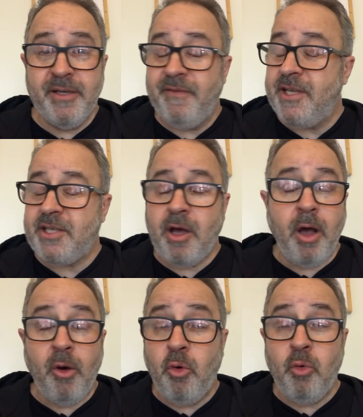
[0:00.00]
There's a
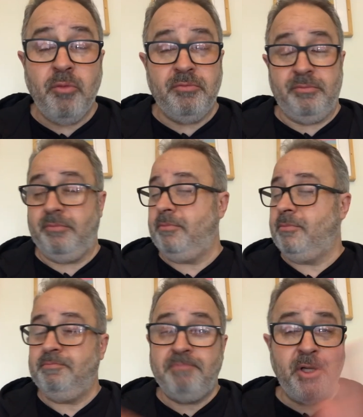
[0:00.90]
whole
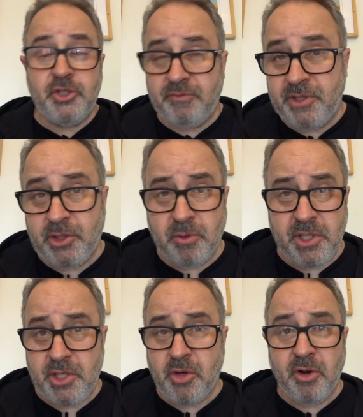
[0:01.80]
bunch of
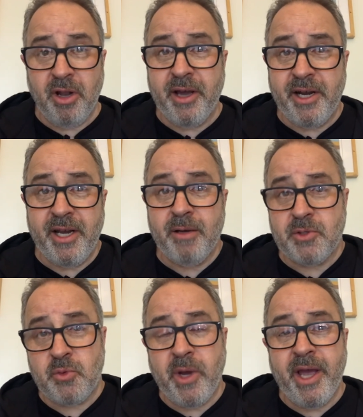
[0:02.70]
resources online and
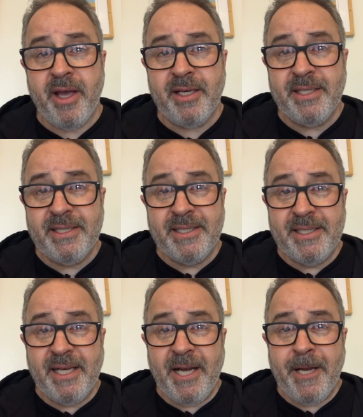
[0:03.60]
elsewhere.
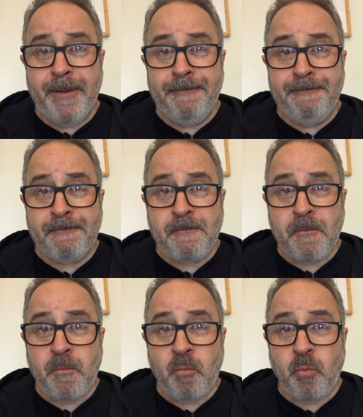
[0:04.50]
And
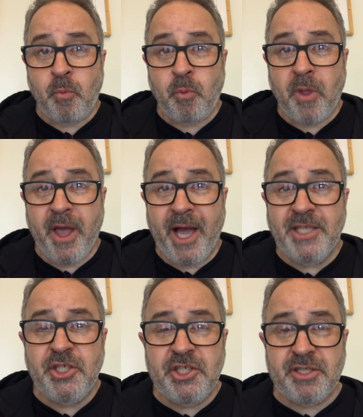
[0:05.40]

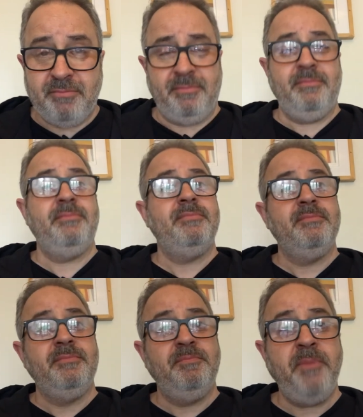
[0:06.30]
just
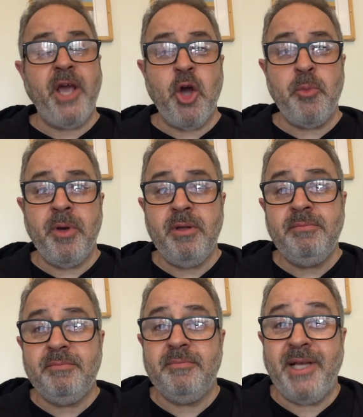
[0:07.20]
be
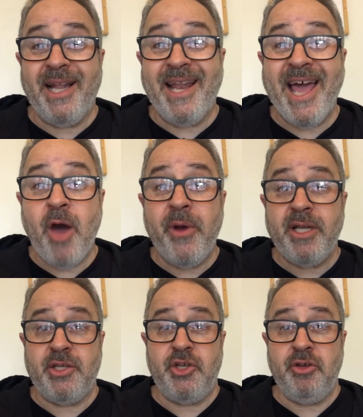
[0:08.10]
open, allow
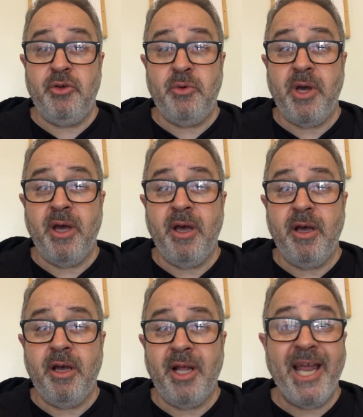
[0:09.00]

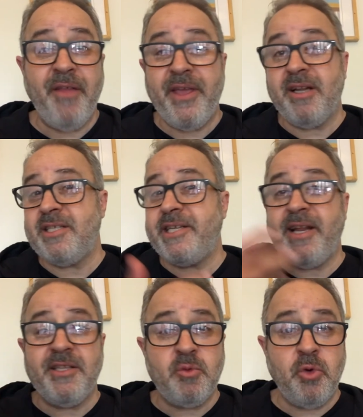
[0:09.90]
the
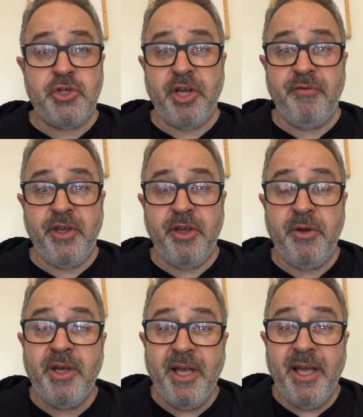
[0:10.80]
understanding to wash over
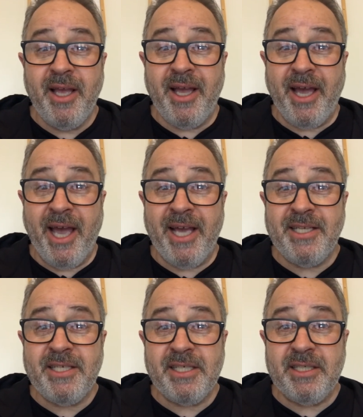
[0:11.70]
you
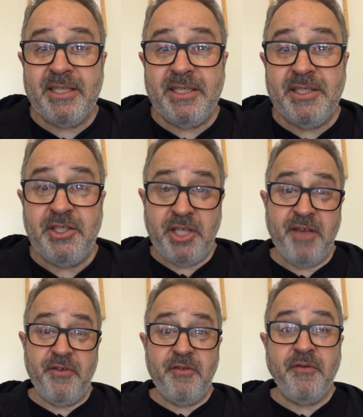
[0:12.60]
and see
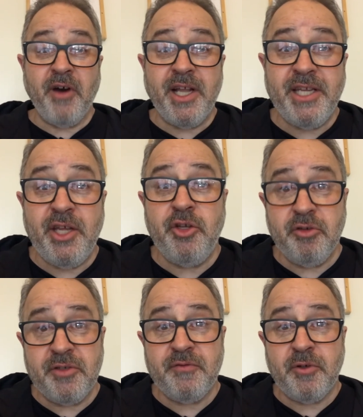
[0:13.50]
if you find it
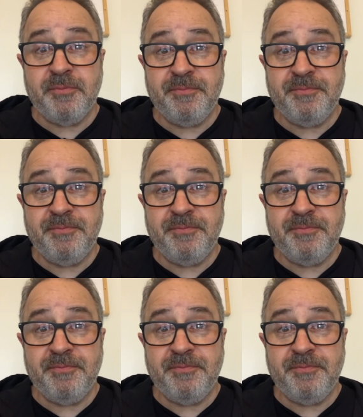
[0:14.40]
useful.